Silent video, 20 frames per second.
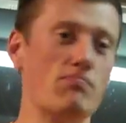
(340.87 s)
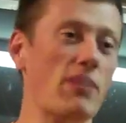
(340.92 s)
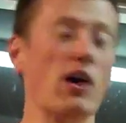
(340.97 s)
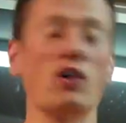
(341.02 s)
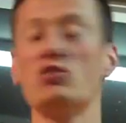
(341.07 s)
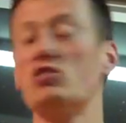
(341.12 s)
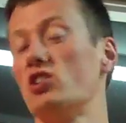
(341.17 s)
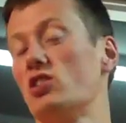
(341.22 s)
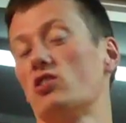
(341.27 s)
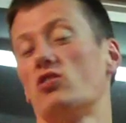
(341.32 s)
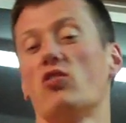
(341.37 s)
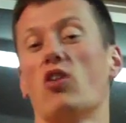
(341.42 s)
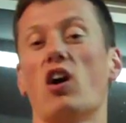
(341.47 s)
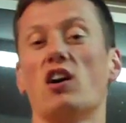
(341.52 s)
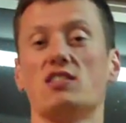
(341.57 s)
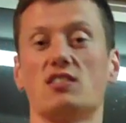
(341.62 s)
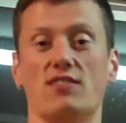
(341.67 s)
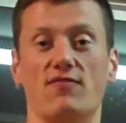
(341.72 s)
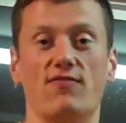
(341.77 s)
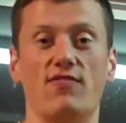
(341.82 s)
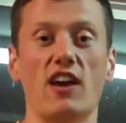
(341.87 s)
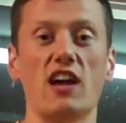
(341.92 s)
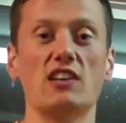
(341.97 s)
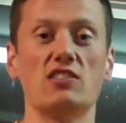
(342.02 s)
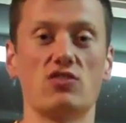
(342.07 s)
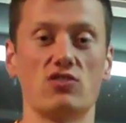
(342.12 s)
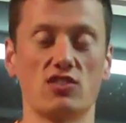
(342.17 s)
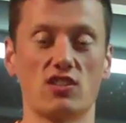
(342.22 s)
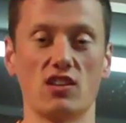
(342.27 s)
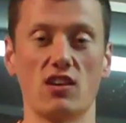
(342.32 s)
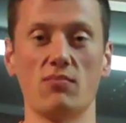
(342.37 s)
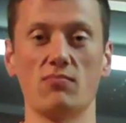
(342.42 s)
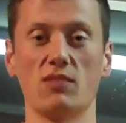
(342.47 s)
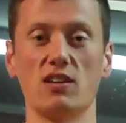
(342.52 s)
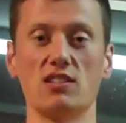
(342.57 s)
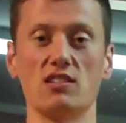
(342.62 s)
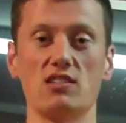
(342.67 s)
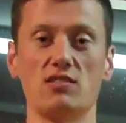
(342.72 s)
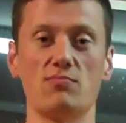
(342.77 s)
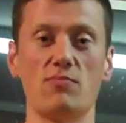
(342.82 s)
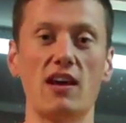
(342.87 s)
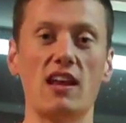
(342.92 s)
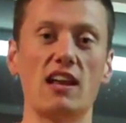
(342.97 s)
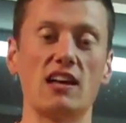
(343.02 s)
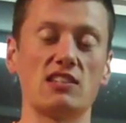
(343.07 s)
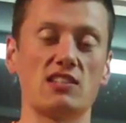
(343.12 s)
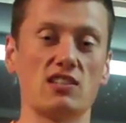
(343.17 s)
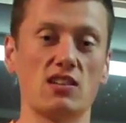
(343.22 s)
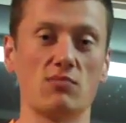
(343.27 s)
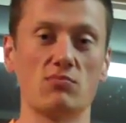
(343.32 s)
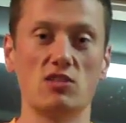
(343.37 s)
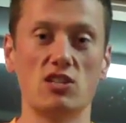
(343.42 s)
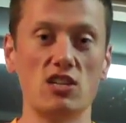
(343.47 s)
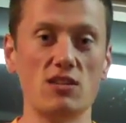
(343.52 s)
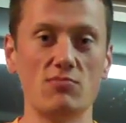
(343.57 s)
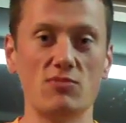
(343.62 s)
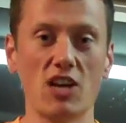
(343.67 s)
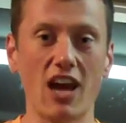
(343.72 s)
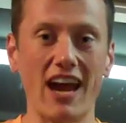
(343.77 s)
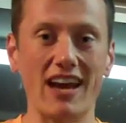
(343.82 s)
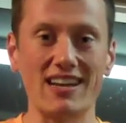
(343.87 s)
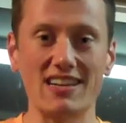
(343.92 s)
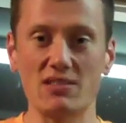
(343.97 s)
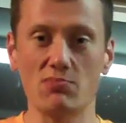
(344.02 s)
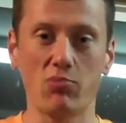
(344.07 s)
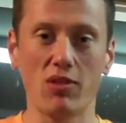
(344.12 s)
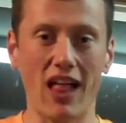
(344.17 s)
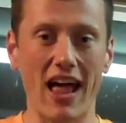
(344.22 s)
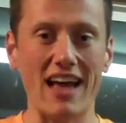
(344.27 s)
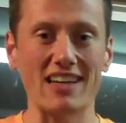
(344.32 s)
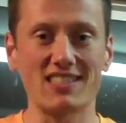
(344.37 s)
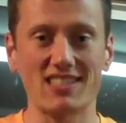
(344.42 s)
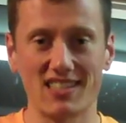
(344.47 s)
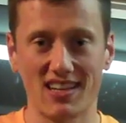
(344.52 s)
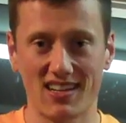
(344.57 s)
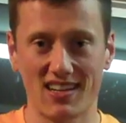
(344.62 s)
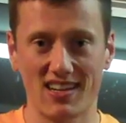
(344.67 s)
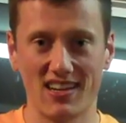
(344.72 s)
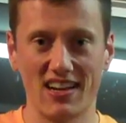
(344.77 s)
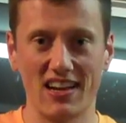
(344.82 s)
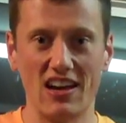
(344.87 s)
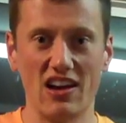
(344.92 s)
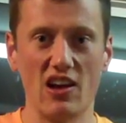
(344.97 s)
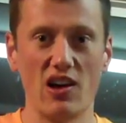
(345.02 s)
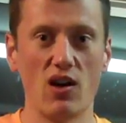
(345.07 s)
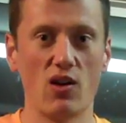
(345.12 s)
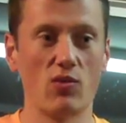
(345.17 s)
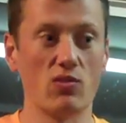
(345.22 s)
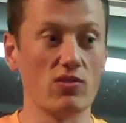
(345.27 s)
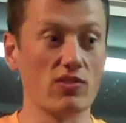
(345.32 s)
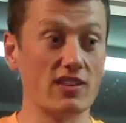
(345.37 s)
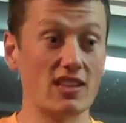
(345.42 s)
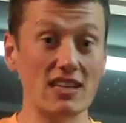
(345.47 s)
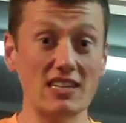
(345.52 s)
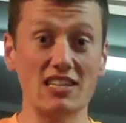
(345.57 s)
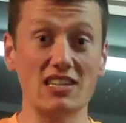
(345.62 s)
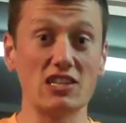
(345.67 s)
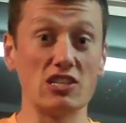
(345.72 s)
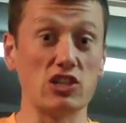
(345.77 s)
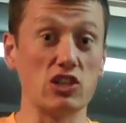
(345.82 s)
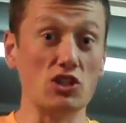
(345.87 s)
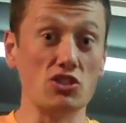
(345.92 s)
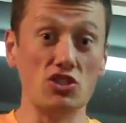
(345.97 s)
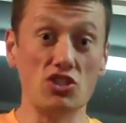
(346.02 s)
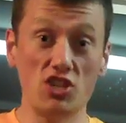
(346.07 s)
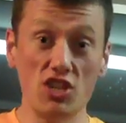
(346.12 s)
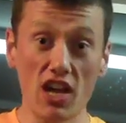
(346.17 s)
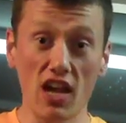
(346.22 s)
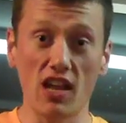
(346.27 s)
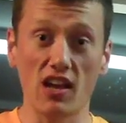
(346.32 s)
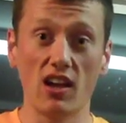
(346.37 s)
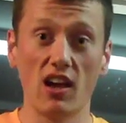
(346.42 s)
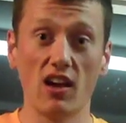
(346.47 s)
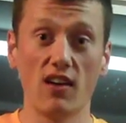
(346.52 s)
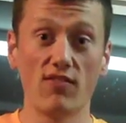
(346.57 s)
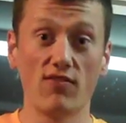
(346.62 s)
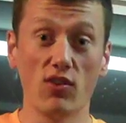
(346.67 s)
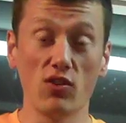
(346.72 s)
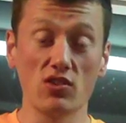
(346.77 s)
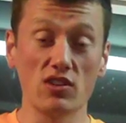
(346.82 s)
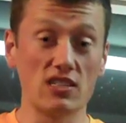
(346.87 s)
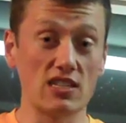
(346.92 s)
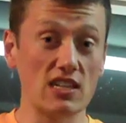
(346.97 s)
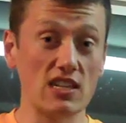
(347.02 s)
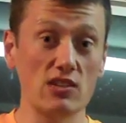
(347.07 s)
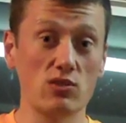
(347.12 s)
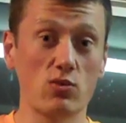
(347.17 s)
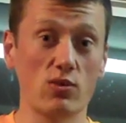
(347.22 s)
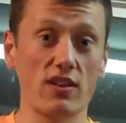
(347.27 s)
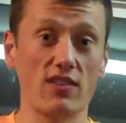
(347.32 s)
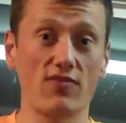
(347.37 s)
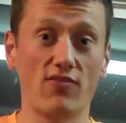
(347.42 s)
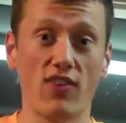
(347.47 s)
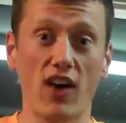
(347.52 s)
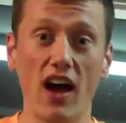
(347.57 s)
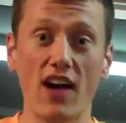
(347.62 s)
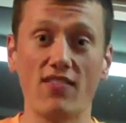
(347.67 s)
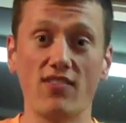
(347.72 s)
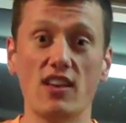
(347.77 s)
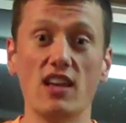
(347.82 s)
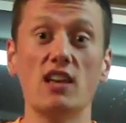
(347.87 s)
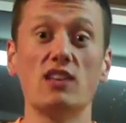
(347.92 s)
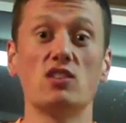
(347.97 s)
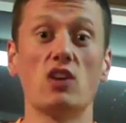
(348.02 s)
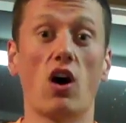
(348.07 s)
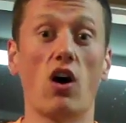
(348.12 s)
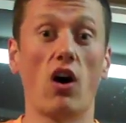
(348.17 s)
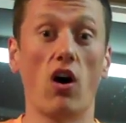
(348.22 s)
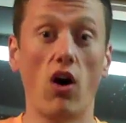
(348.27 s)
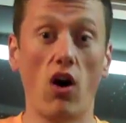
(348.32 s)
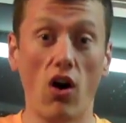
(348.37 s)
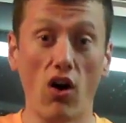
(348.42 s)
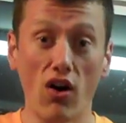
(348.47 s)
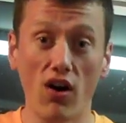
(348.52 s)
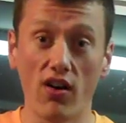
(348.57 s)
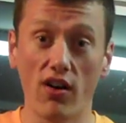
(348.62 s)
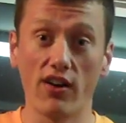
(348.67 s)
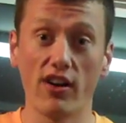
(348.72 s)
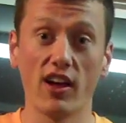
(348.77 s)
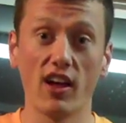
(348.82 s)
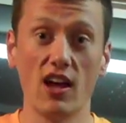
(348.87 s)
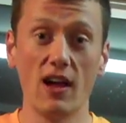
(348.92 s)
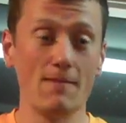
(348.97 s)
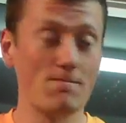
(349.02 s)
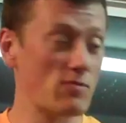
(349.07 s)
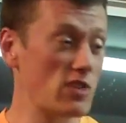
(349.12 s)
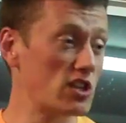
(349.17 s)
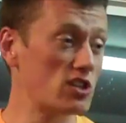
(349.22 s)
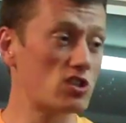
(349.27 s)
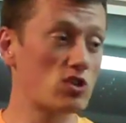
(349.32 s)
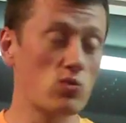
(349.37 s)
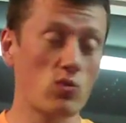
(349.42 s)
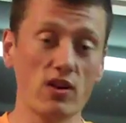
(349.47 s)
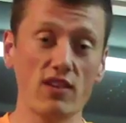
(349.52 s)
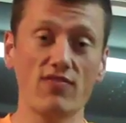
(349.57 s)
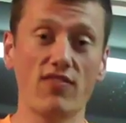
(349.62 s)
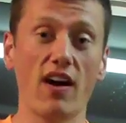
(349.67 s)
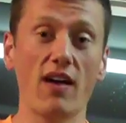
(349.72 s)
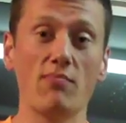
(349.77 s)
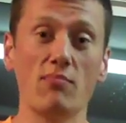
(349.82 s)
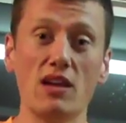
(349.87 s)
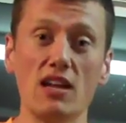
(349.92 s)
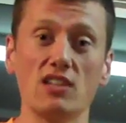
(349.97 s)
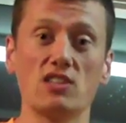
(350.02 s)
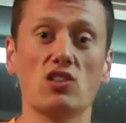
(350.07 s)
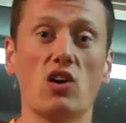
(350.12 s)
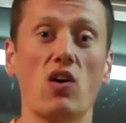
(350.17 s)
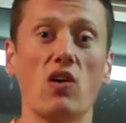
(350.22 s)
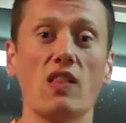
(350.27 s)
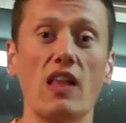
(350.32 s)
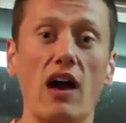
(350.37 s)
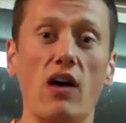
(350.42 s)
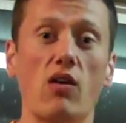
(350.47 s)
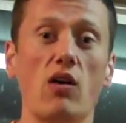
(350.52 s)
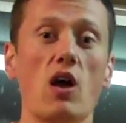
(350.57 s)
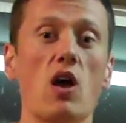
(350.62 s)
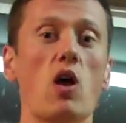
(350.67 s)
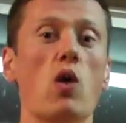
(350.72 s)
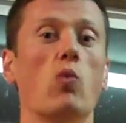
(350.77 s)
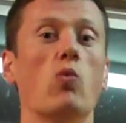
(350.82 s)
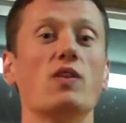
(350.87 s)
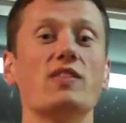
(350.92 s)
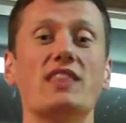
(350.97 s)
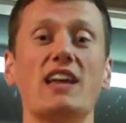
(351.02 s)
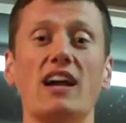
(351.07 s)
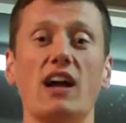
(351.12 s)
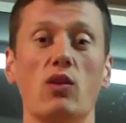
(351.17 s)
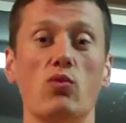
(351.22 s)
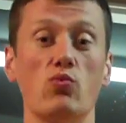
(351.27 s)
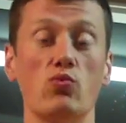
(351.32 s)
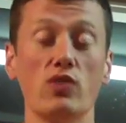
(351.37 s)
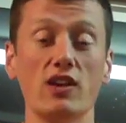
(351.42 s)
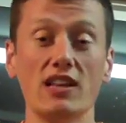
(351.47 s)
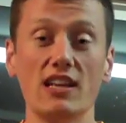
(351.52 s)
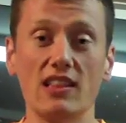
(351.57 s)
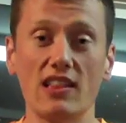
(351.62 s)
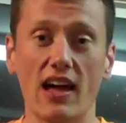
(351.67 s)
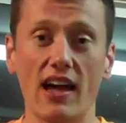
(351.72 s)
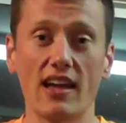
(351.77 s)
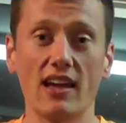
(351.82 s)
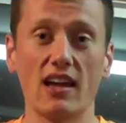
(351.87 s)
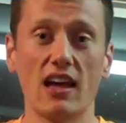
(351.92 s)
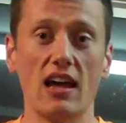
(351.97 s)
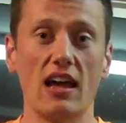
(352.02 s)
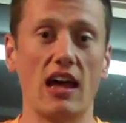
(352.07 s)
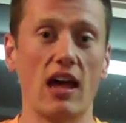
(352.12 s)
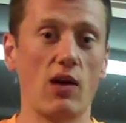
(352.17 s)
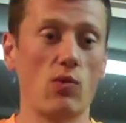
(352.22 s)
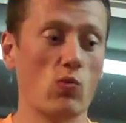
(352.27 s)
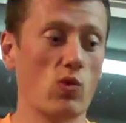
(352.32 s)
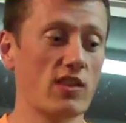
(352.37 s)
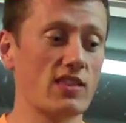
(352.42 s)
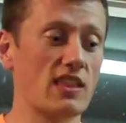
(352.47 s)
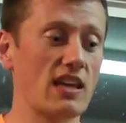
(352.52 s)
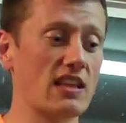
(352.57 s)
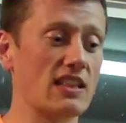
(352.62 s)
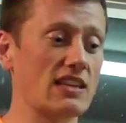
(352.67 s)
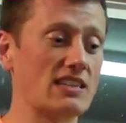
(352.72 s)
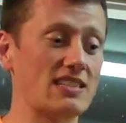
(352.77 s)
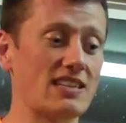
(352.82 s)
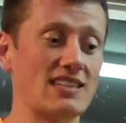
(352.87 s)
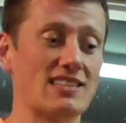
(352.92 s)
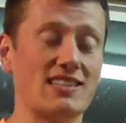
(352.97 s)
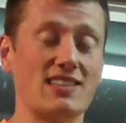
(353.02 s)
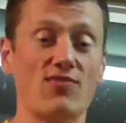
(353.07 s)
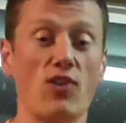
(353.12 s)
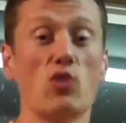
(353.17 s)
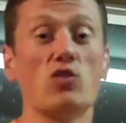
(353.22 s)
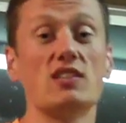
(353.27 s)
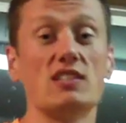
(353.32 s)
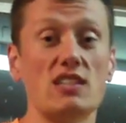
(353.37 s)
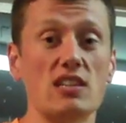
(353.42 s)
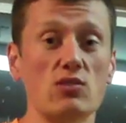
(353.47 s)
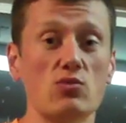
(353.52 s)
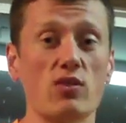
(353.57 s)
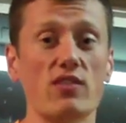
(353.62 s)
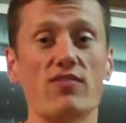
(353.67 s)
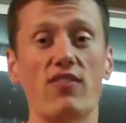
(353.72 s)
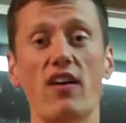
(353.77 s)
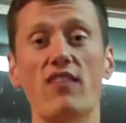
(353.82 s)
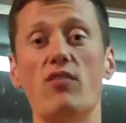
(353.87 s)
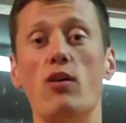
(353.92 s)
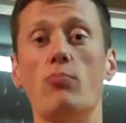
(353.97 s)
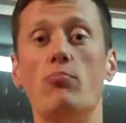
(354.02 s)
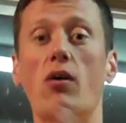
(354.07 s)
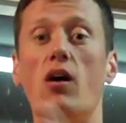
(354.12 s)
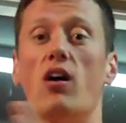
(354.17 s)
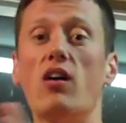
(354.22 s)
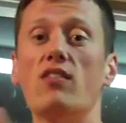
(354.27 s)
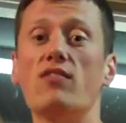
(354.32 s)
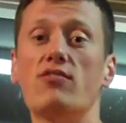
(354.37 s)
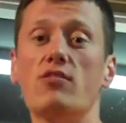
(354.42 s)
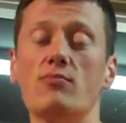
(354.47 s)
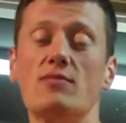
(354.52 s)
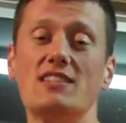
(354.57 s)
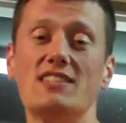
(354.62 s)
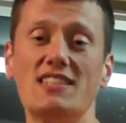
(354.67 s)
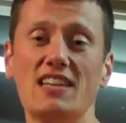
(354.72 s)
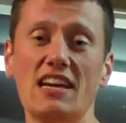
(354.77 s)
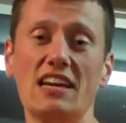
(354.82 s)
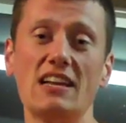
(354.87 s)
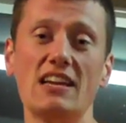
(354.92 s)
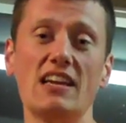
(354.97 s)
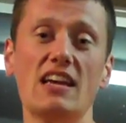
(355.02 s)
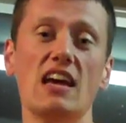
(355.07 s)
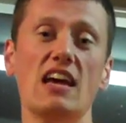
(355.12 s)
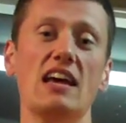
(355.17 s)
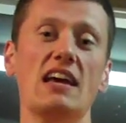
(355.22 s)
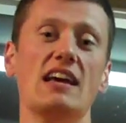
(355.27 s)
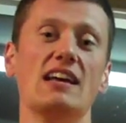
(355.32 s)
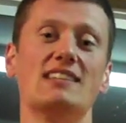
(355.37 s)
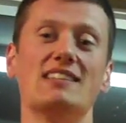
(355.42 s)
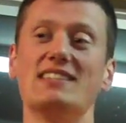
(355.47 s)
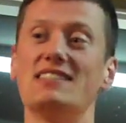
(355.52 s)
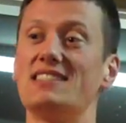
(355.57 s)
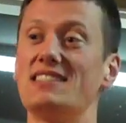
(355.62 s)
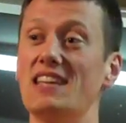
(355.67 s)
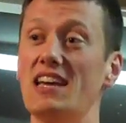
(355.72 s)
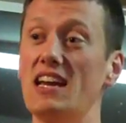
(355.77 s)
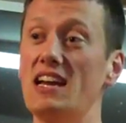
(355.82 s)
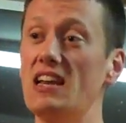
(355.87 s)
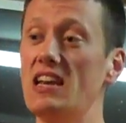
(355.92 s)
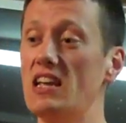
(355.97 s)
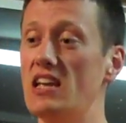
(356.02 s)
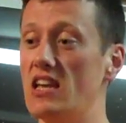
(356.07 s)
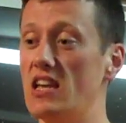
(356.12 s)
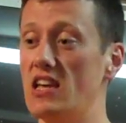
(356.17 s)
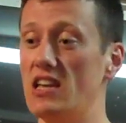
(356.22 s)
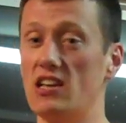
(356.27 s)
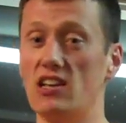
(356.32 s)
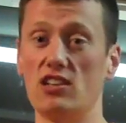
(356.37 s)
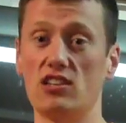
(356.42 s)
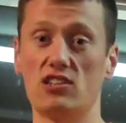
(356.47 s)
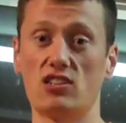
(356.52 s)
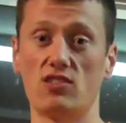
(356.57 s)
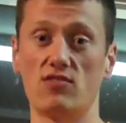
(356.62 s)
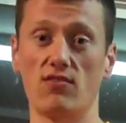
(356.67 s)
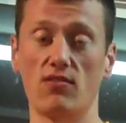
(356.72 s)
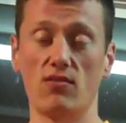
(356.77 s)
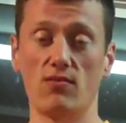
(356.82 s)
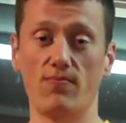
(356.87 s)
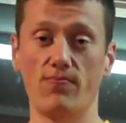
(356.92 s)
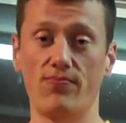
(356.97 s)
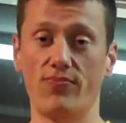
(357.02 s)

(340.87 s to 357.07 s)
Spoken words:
belt you across the face or something because it's made out of some cheap Chinese plastic. Well, this is legit. Focus T25 is hard. It's 25 minutes all out. One thing I really like, and one thing that sets Focus T25 apart from Insanity is